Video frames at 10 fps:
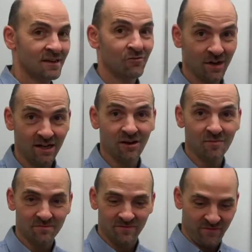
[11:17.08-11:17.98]
Right now
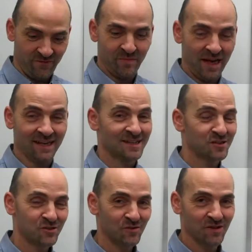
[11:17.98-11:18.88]
I'm paying
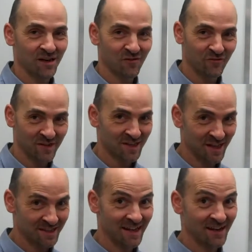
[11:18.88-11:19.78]
attention to it, and I don't feel
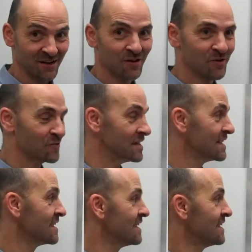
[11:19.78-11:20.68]
that at all,
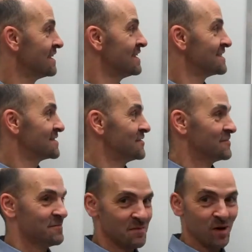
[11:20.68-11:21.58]
really.
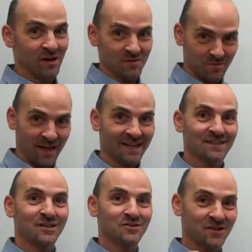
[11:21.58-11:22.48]
So my body was paying
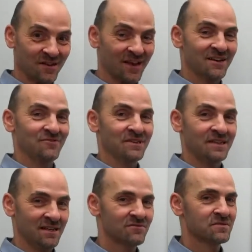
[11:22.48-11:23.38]
attention to that,
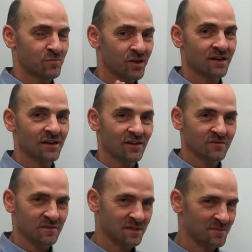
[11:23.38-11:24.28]
and it was pretty
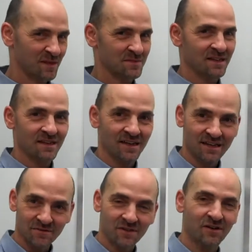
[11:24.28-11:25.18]
uncomfortable. Sometimes at night
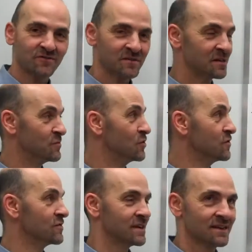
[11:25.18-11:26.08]
it was hard for me to
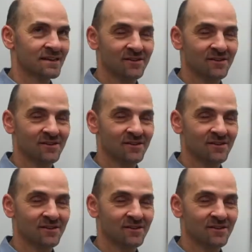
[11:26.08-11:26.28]
move, and I